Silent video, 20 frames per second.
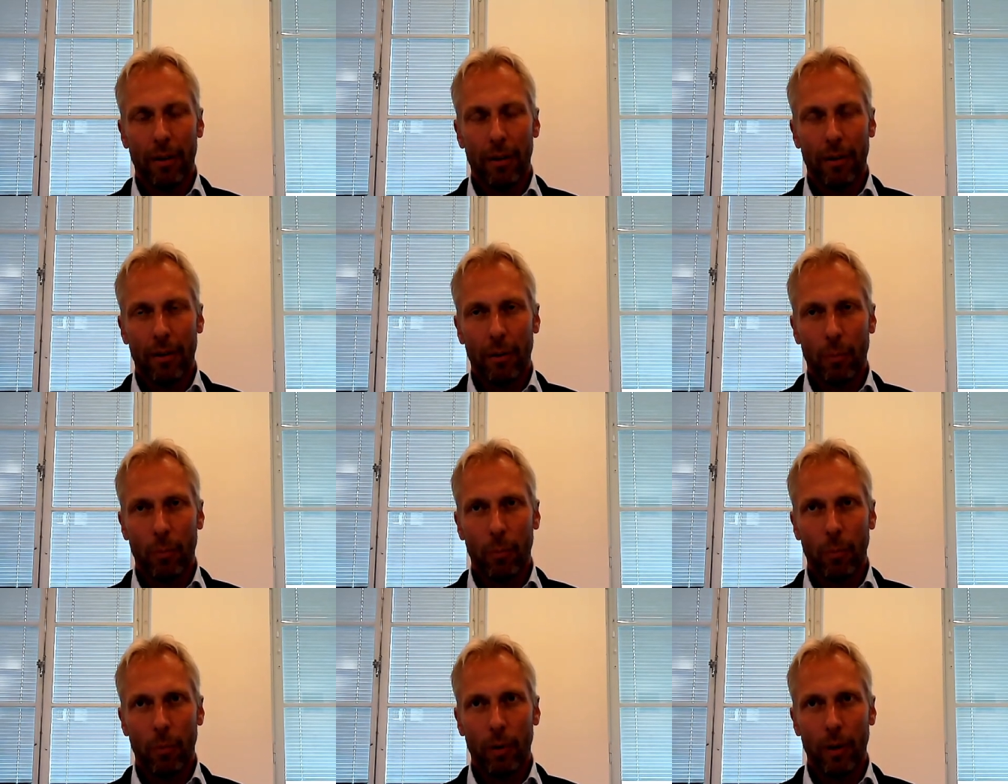You
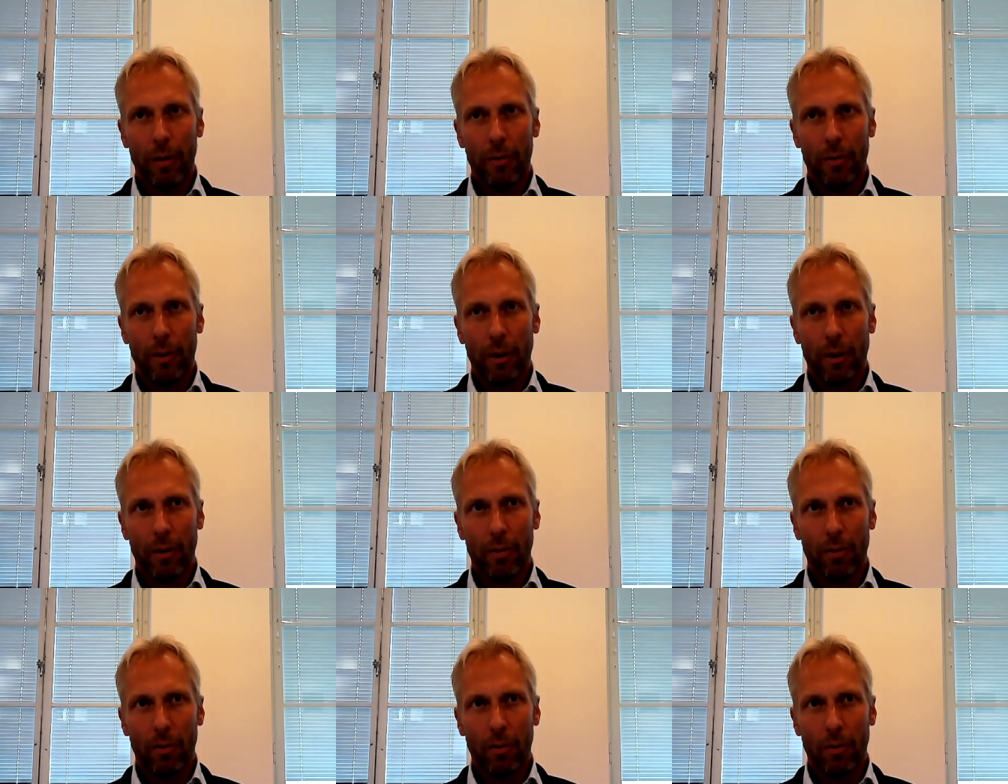know, we
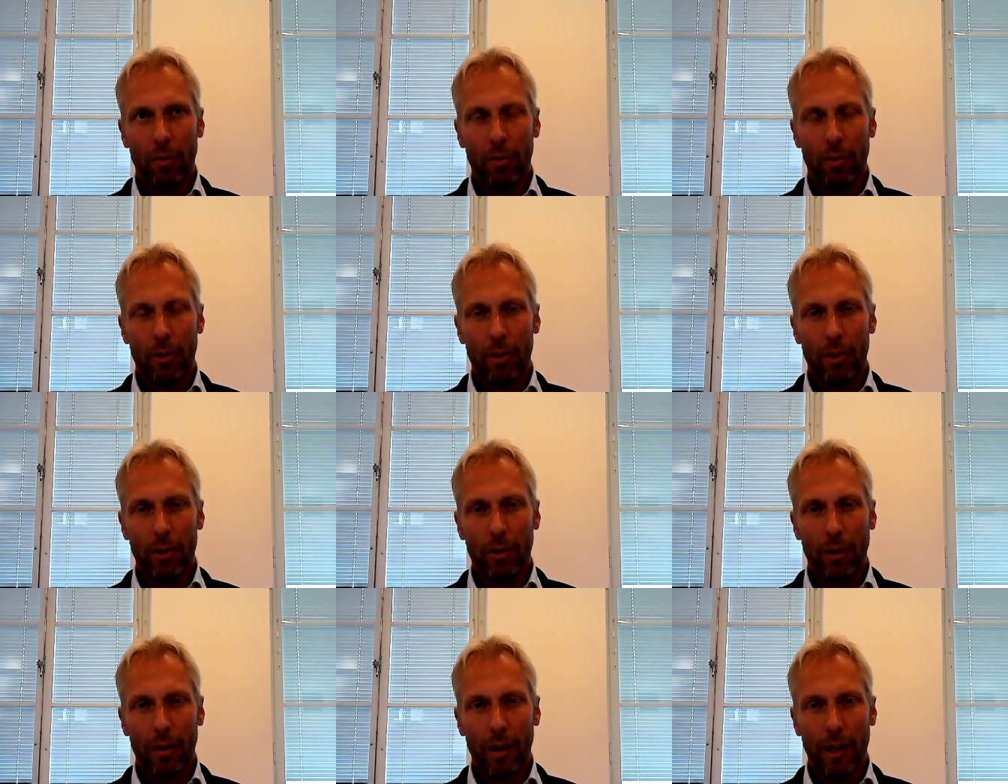try to
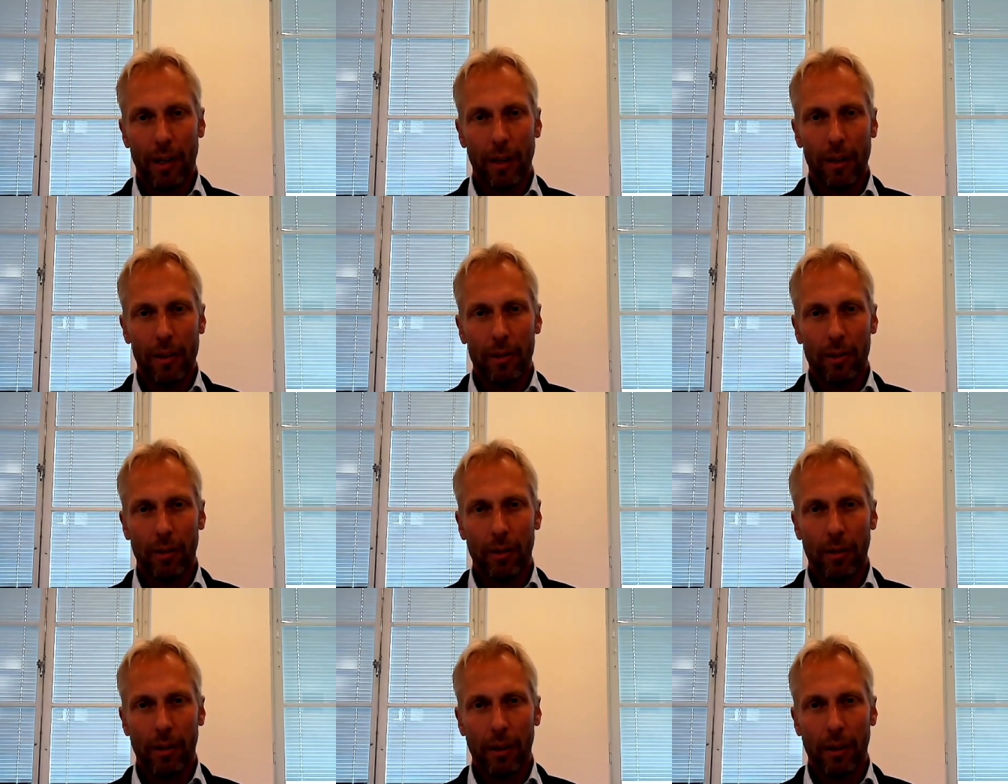nurture a culture